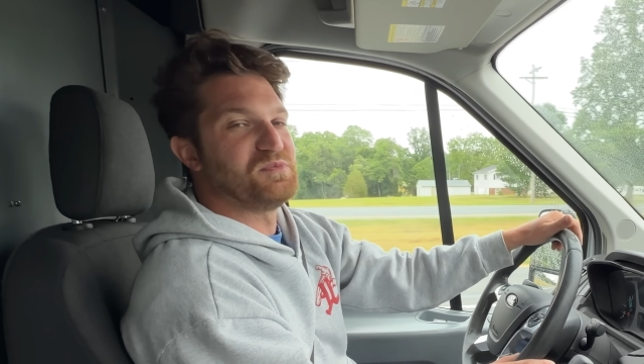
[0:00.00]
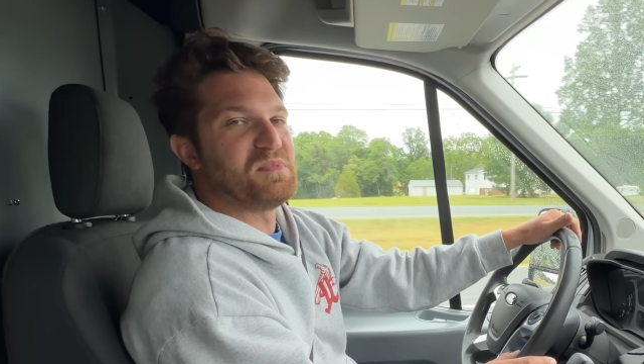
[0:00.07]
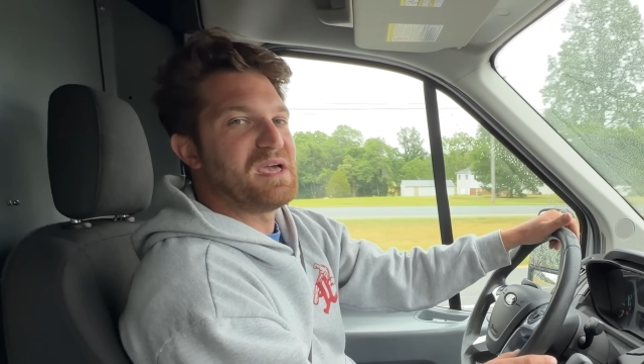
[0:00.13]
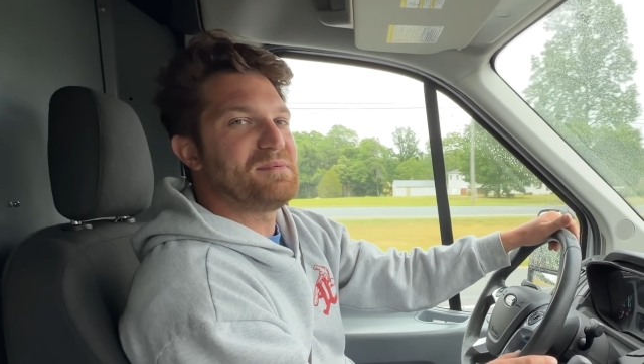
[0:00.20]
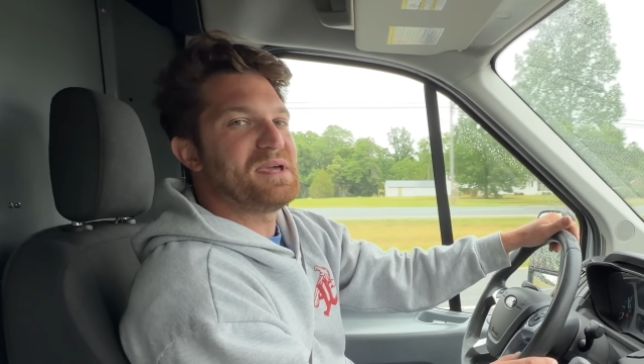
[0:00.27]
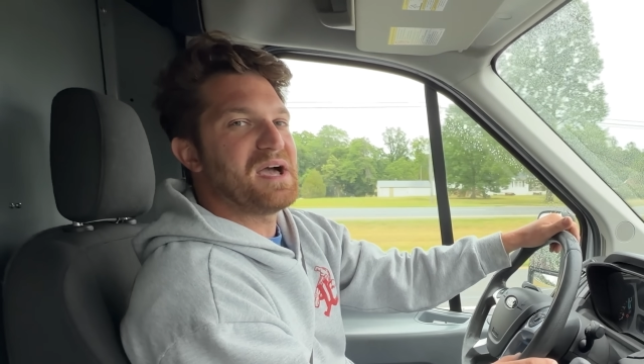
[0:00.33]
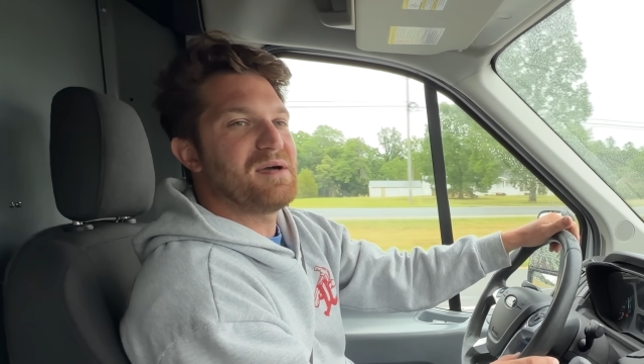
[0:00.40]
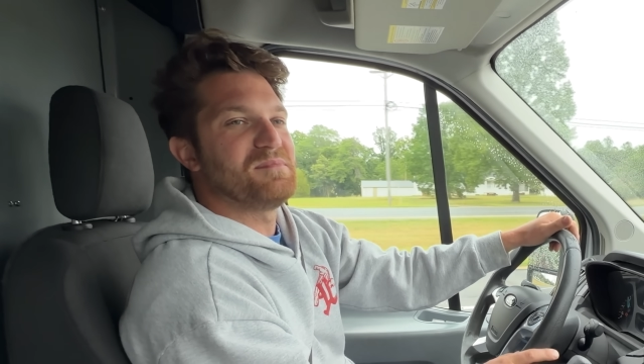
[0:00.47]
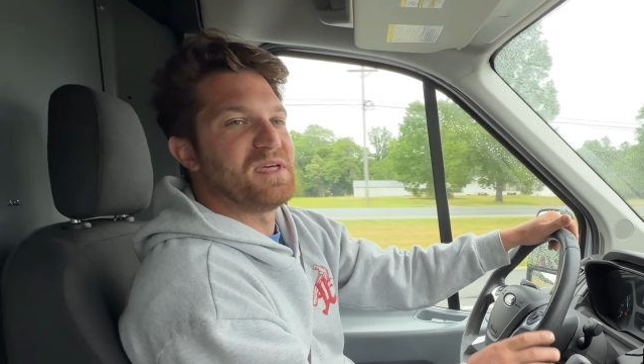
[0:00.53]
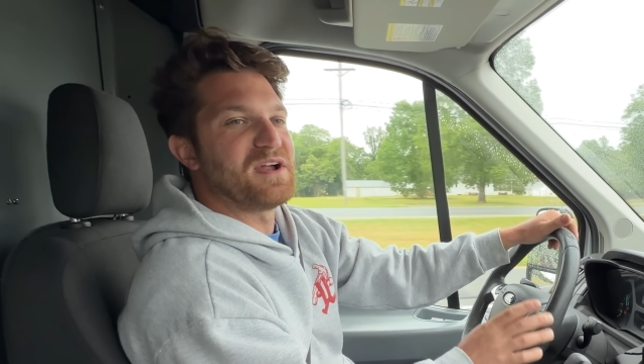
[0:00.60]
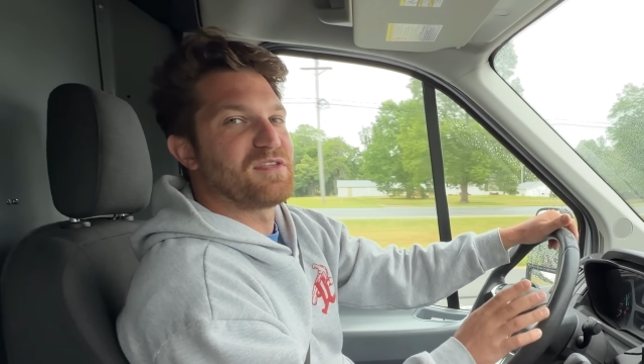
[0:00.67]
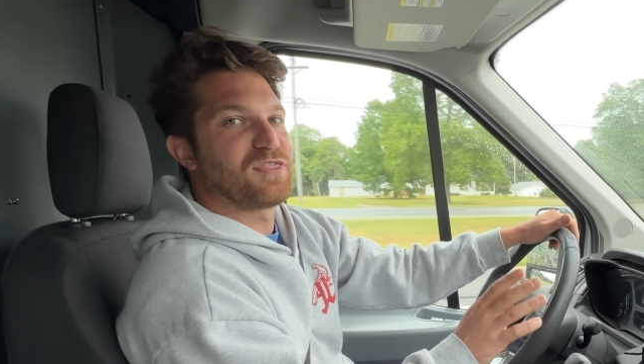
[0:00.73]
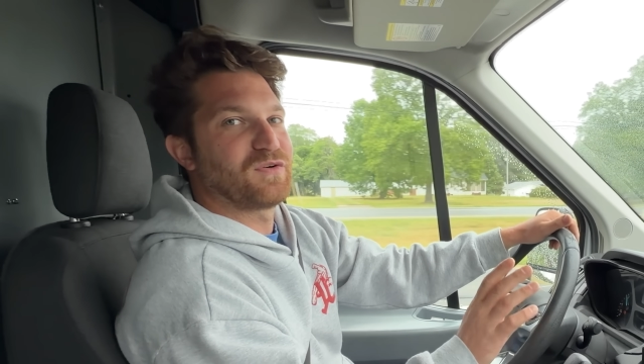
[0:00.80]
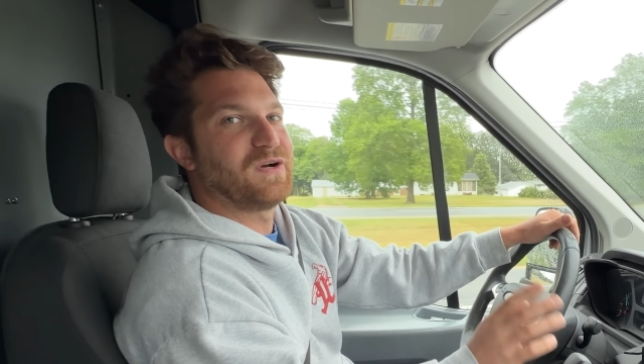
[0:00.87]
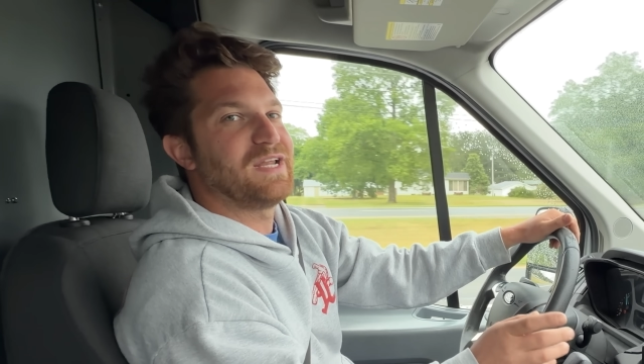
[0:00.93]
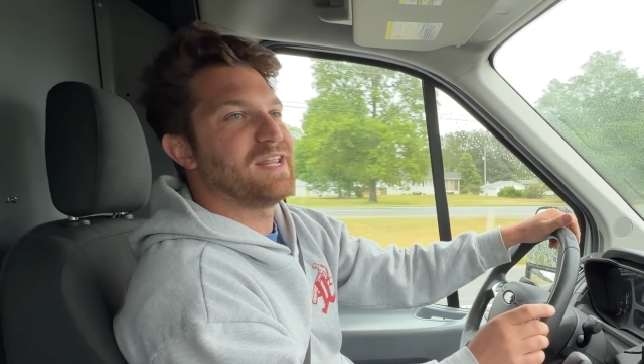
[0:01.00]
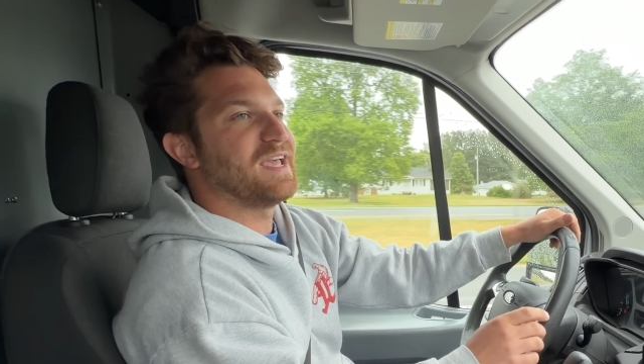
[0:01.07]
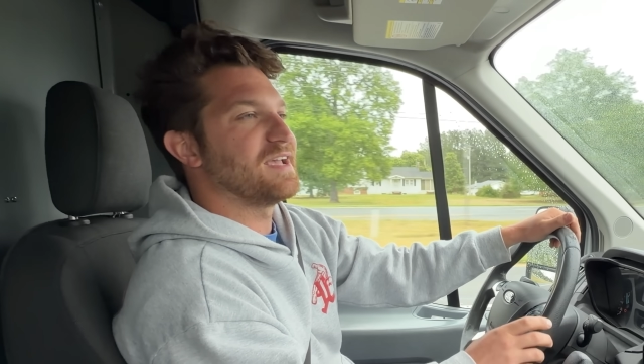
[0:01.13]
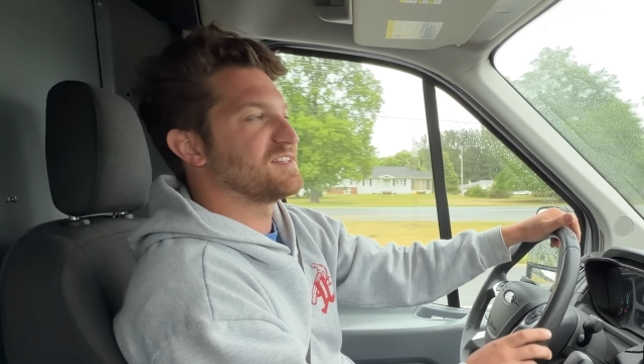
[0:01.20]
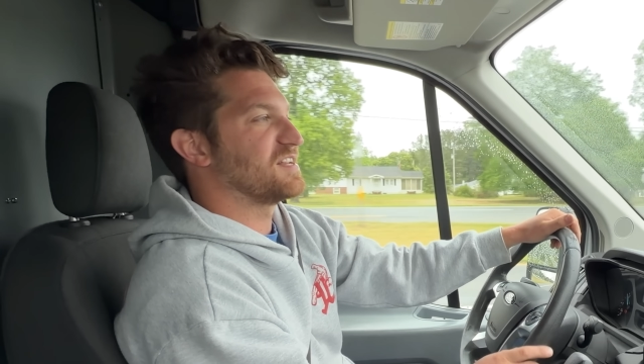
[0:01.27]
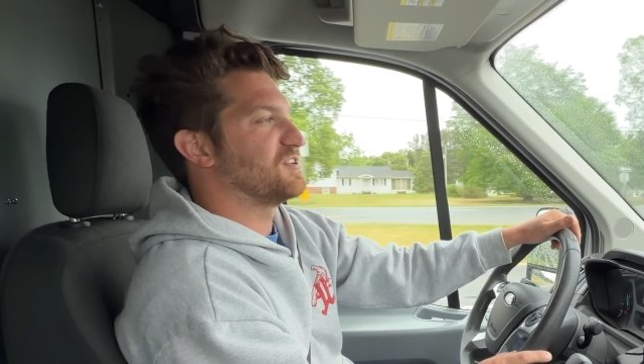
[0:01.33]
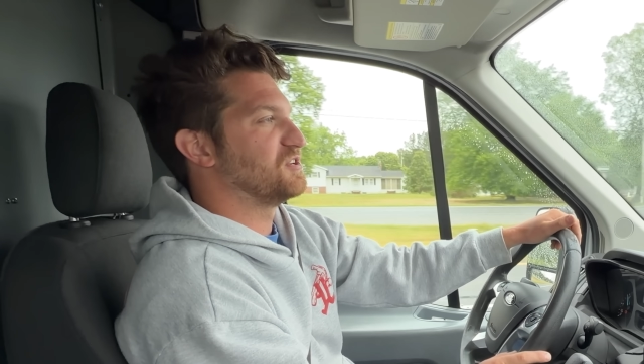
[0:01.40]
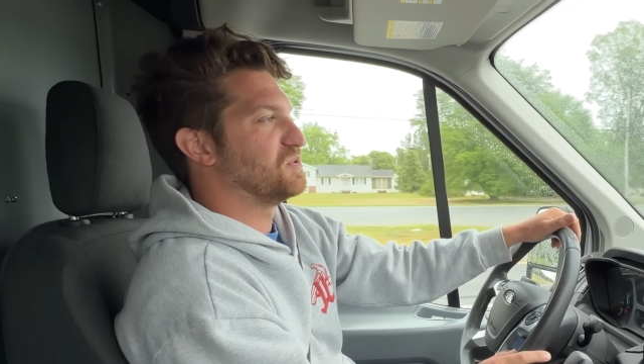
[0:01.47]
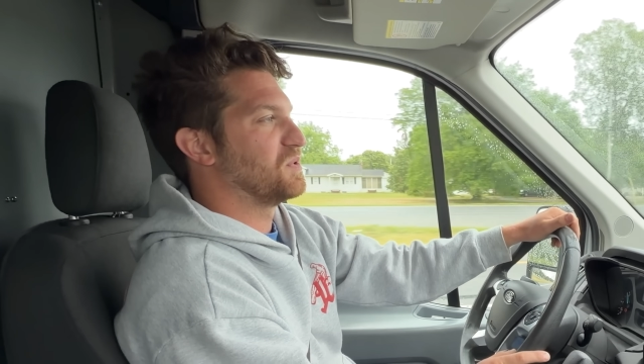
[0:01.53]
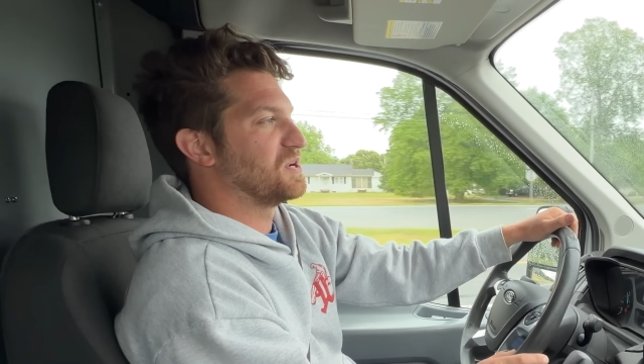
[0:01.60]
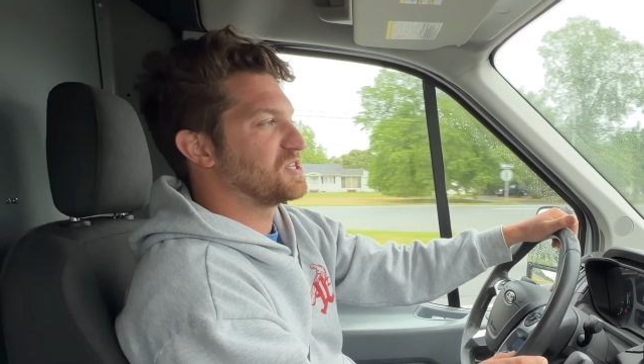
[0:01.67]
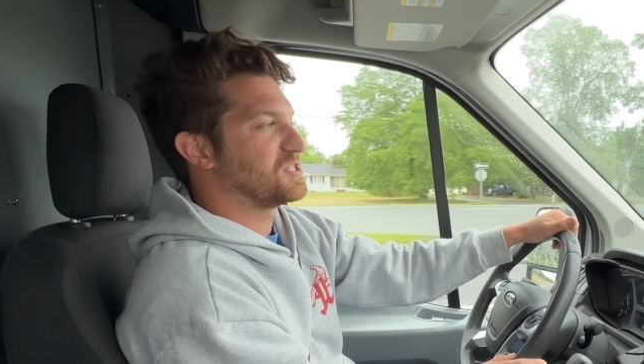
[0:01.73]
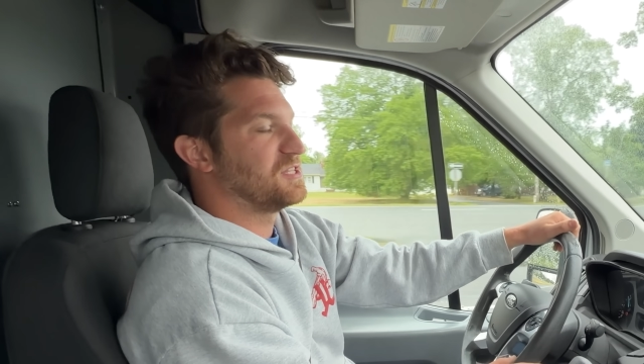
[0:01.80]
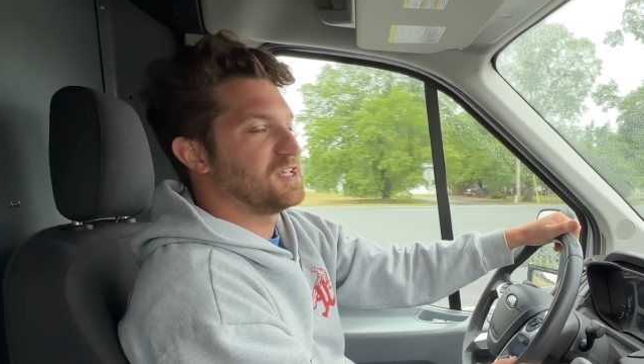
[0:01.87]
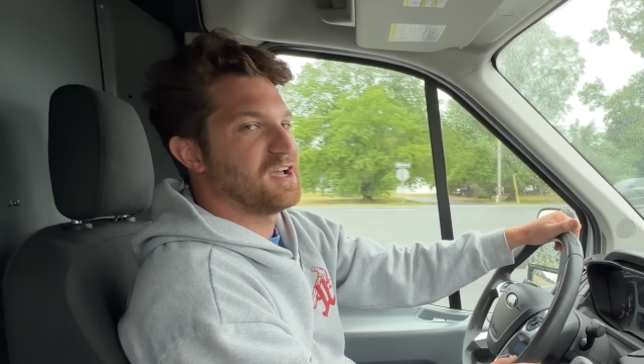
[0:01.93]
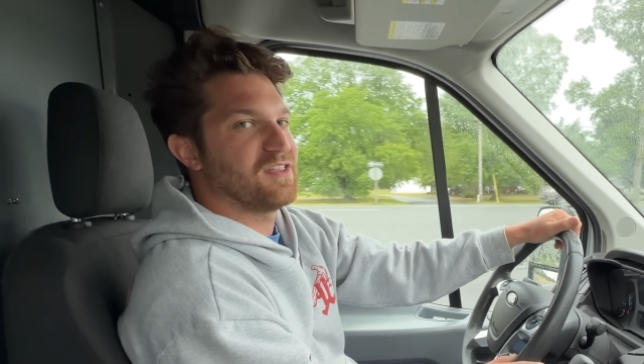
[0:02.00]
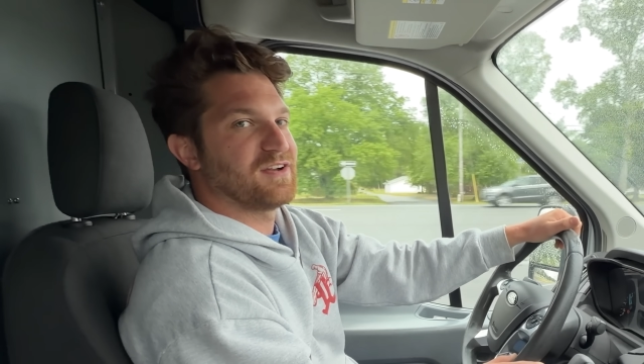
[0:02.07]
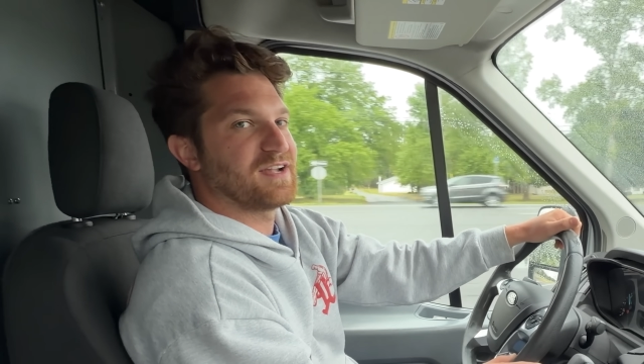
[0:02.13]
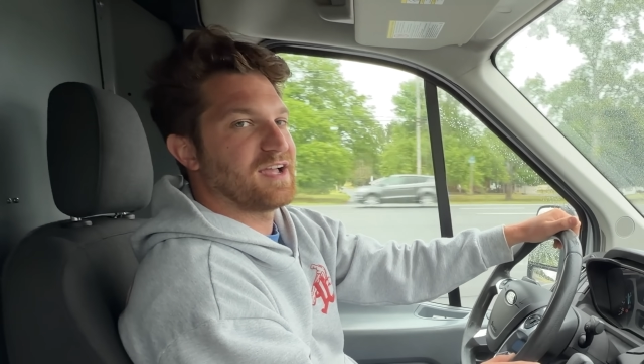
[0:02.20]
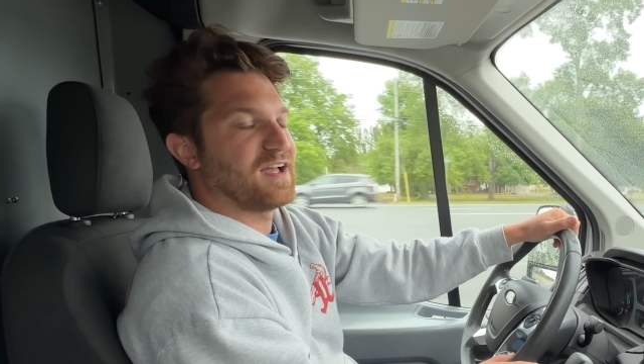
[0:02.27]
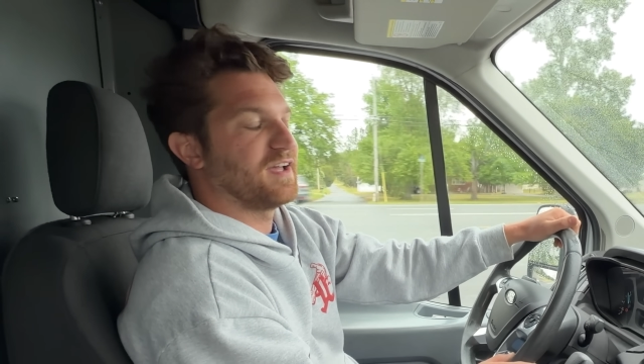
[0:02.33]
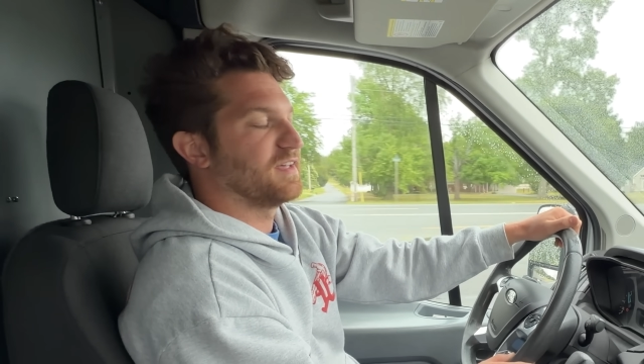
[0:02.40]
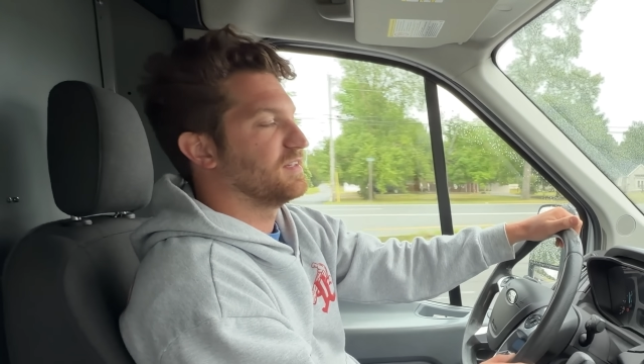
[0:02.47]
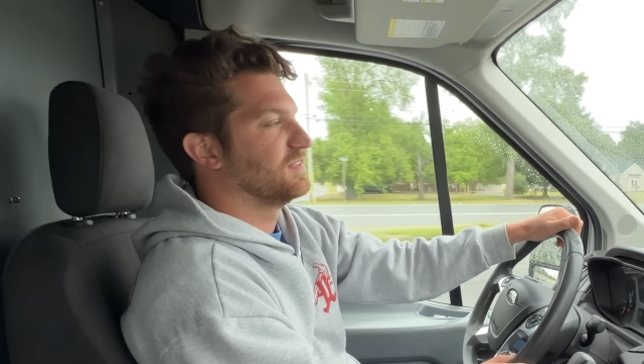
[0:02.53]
Maybe I'm there 3 days. I do worse than the other guy.